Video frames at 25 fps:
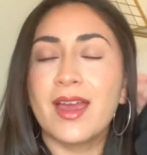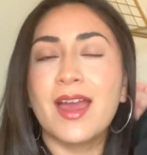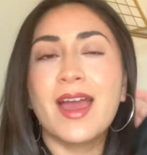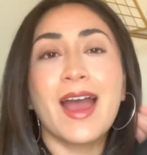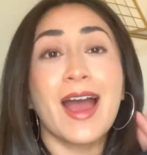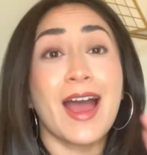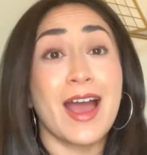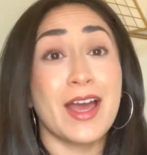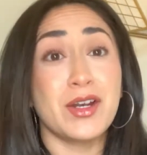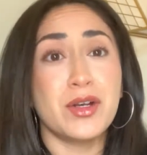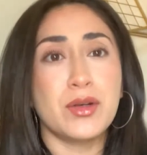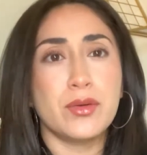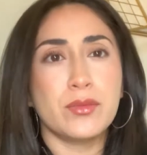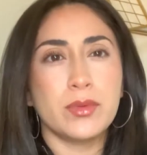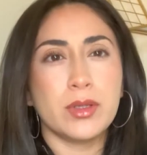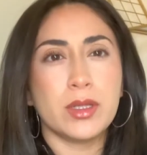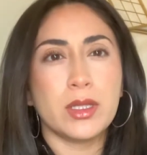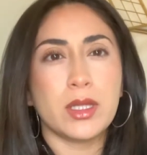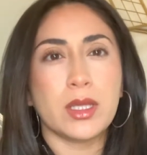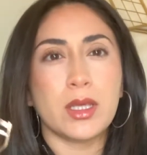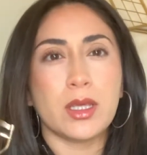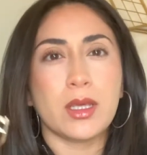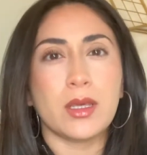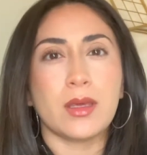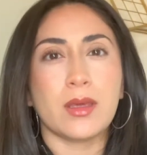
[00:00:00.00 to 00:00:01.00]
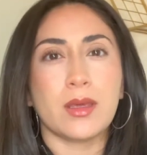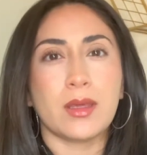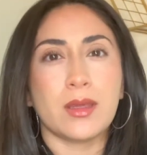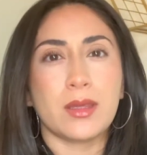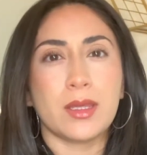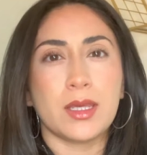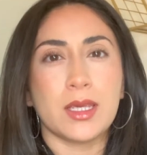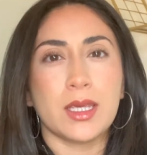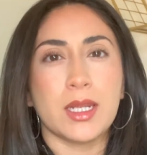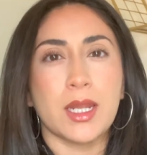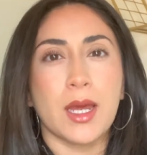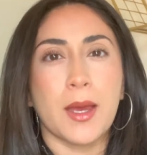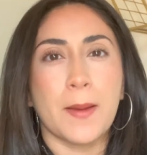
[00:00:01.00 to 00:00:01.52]
I don't really
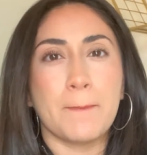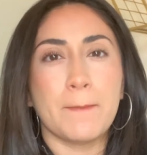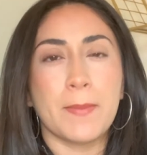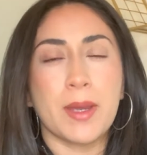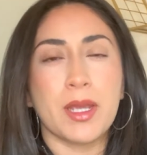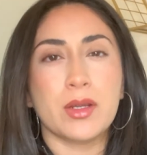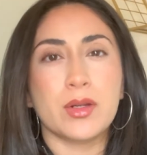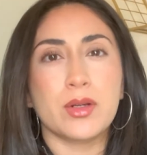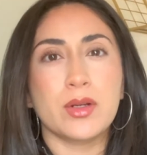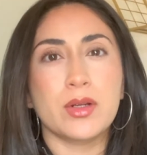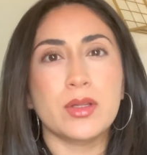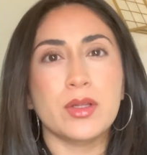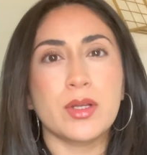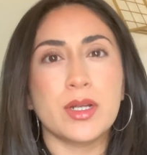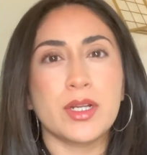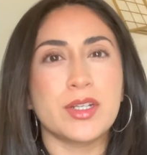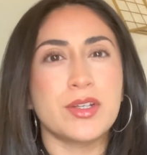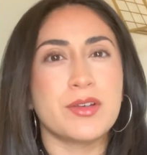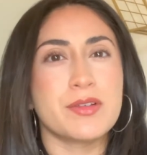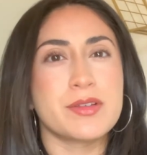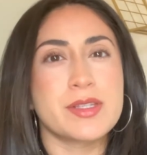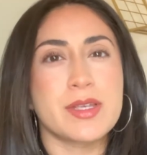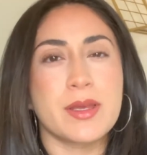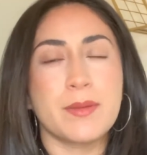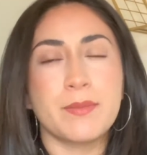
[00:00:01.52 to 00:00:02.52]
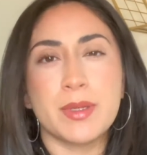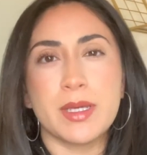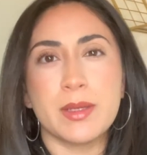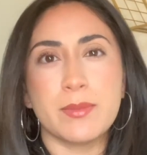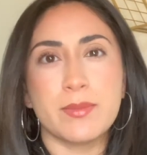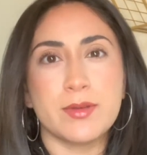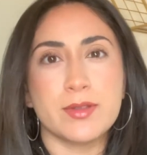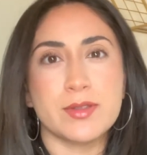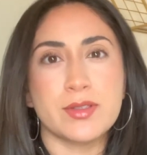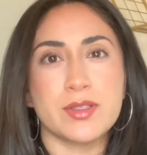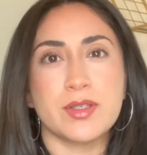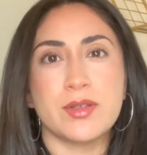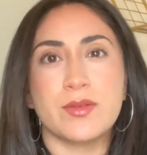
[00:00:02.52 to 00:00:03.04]
heat up my curler. I know some people
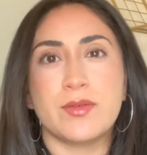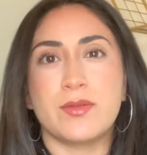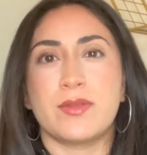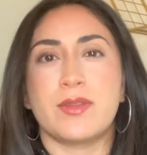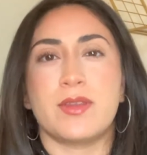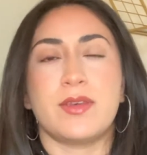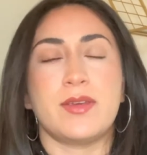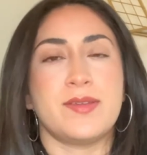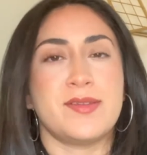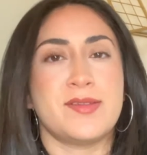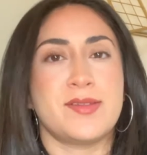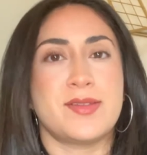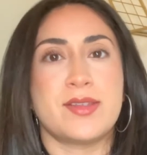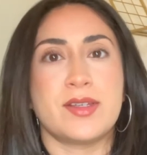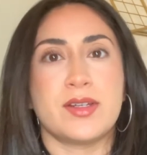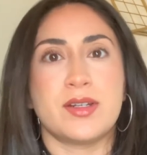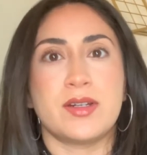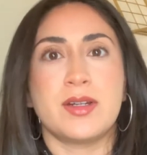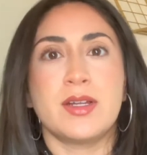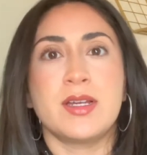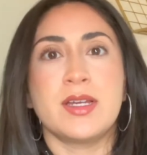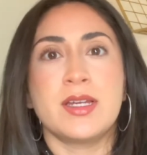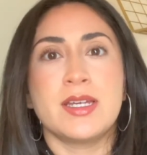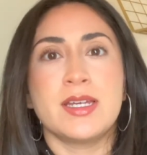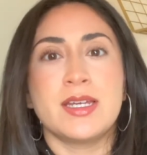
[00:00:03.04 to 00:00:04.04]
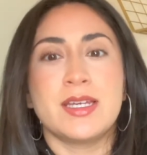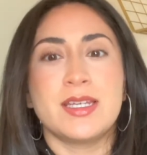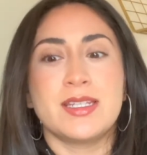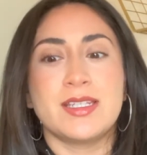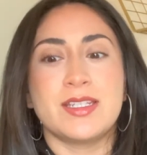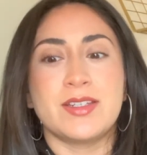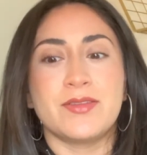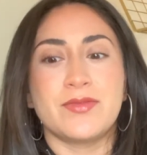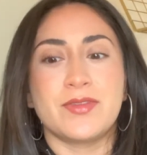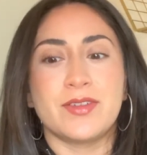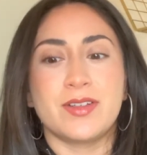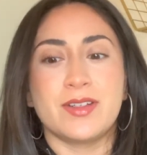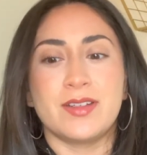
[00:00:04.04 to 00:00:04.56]
do, or they use their
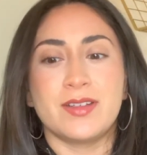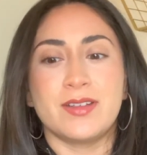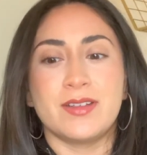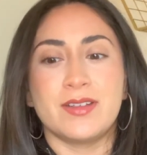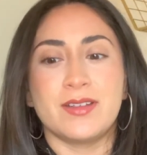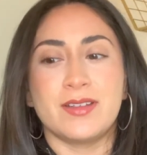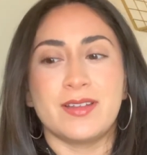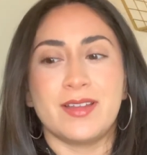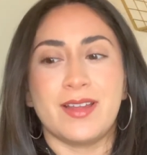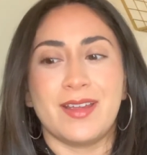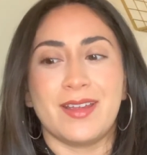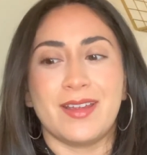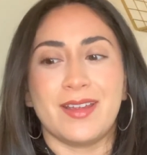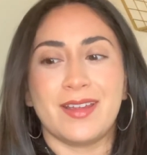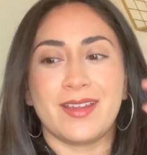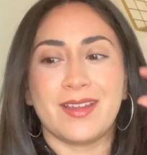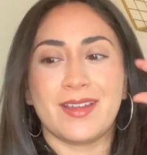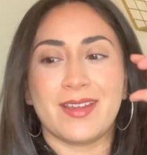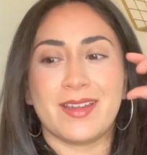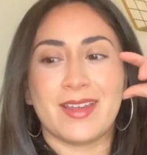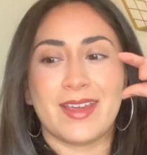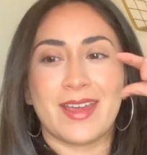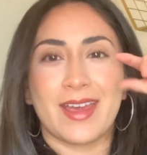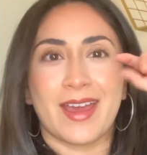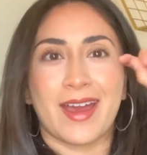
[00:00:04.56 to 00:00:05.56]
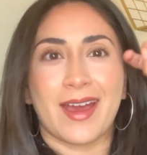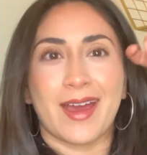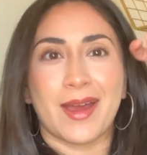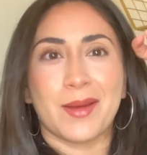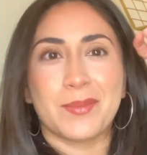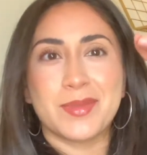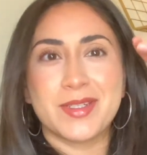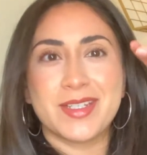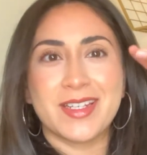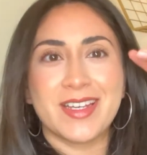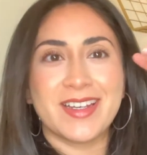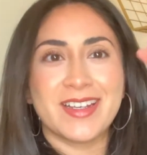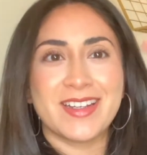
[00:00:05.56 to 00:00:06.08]
different like cap
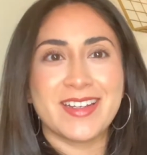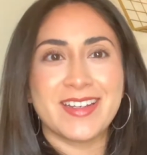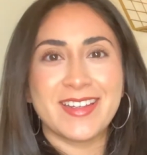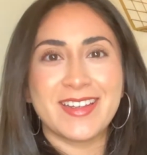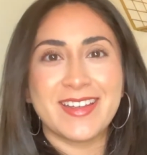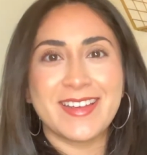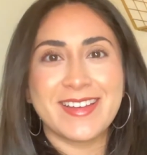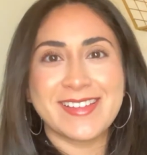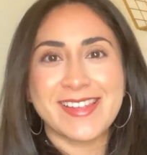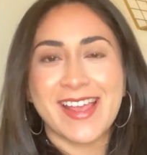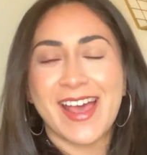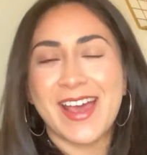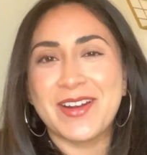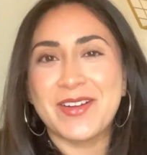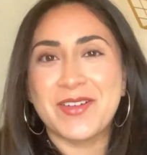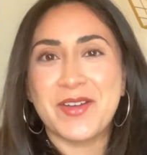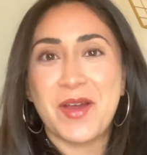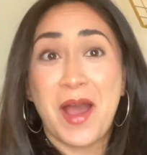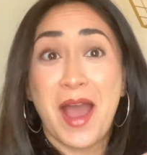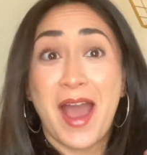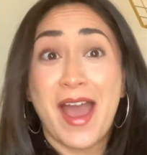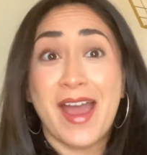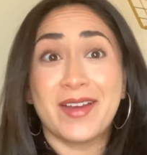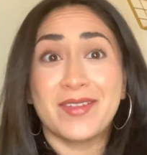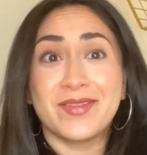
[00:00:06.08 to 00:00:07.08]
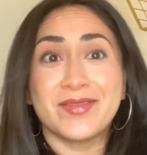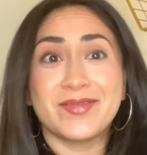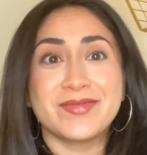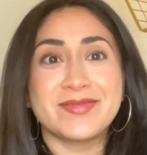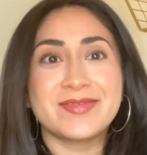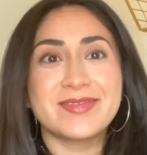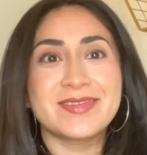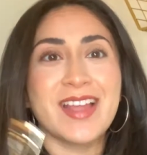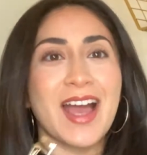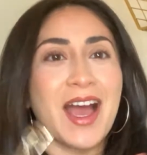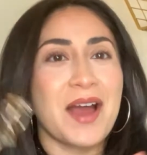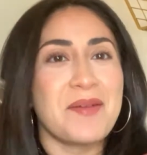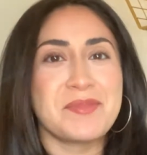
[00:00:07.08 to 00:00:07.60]
techniques. I don't know.
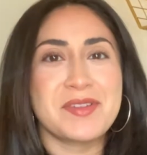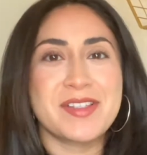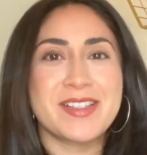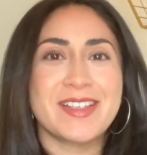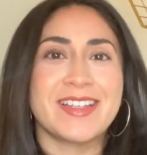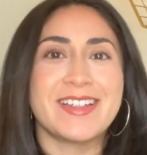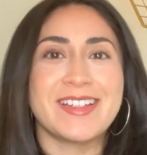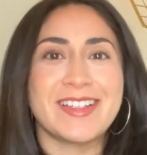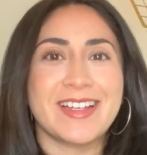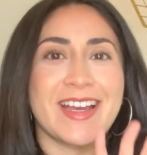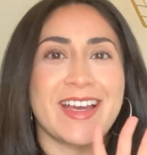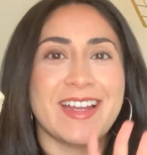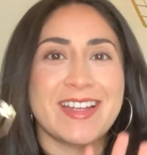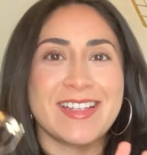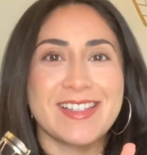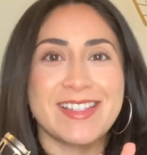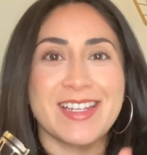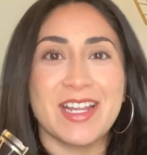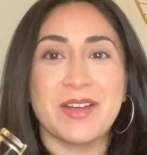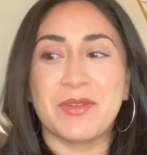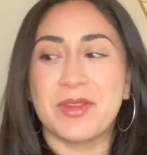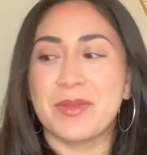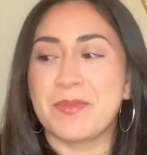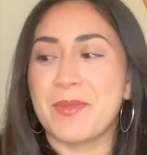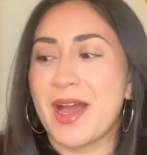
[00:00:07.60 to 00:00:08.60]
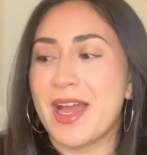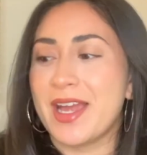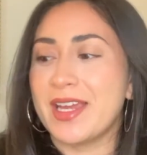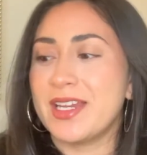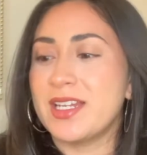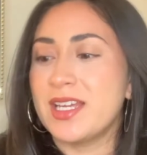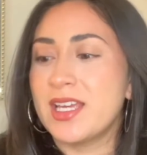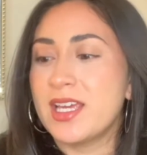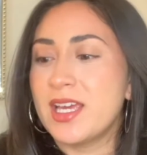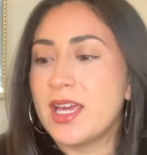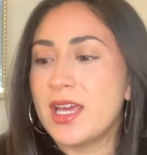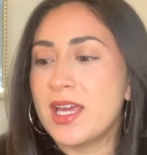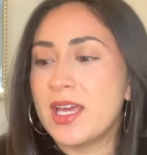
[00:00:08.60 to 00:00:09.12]
I'm just gonna kind of stay with mine.
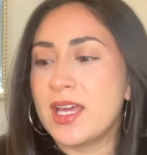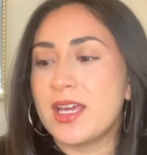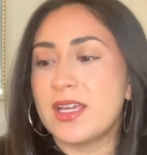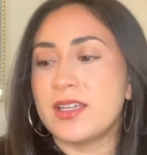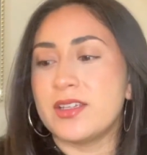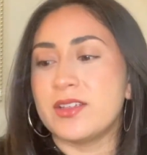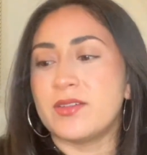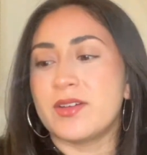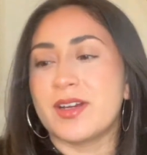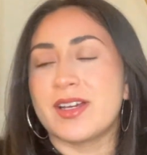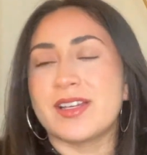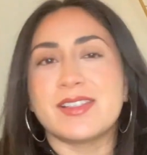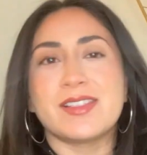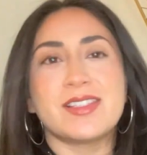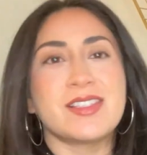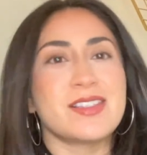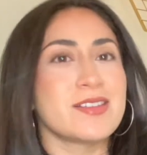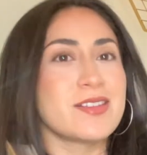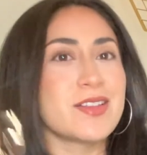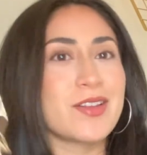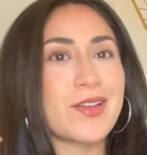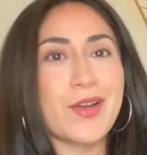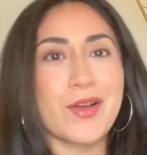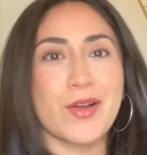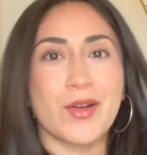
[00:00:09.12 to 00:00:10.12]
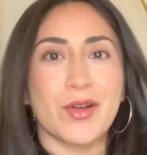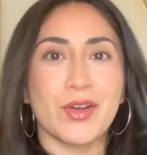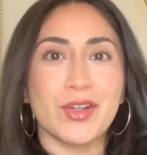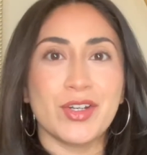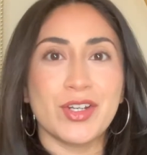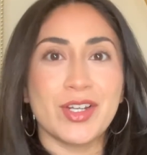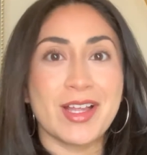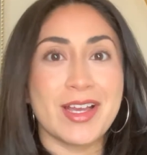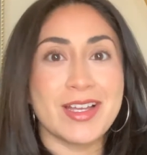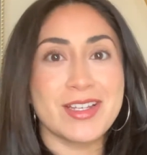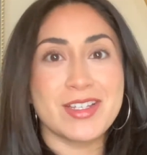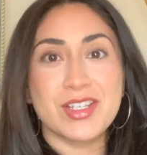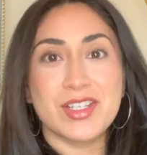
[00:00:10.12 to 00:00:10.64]
You guys curl your
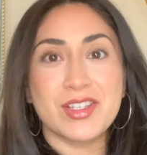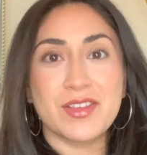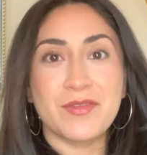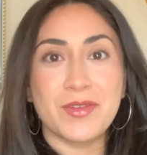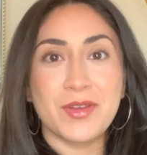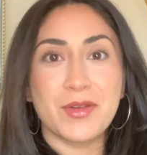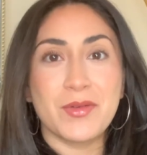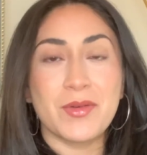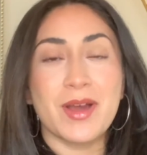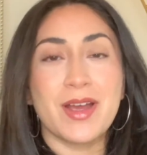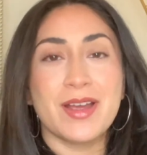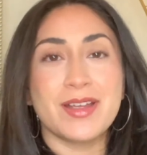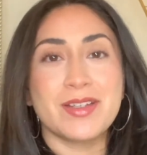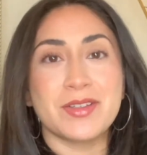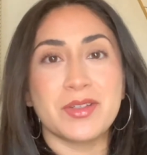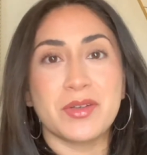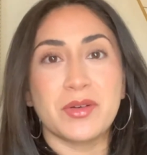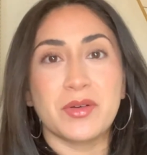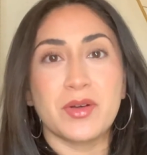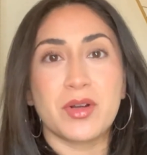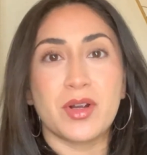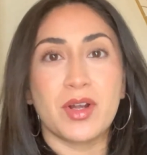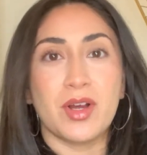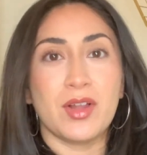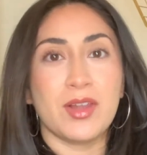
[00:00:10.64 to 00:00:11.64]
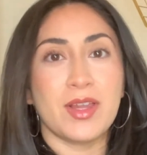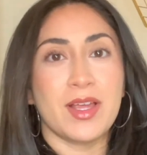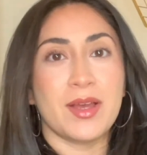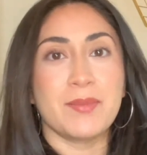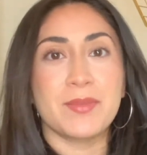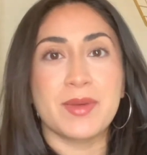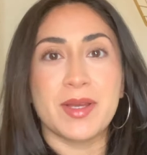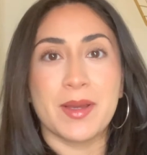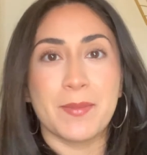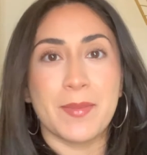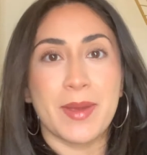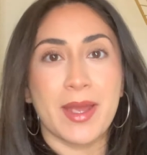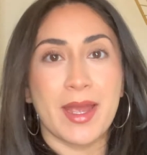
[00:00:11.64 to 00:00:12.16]
lashes if you want. Don't curl them.
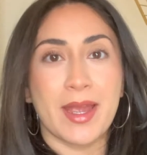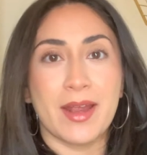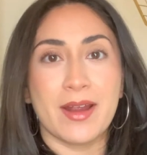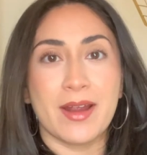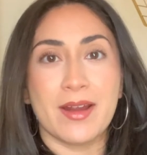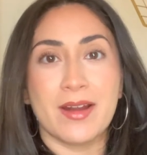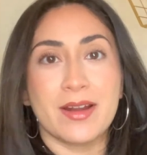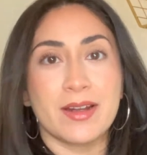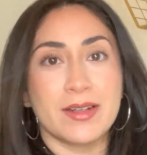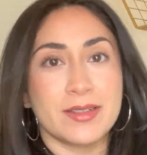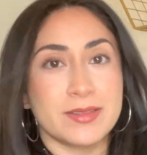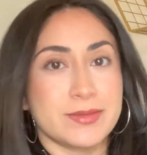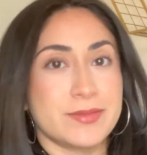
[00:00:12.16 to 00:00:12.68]
Compare.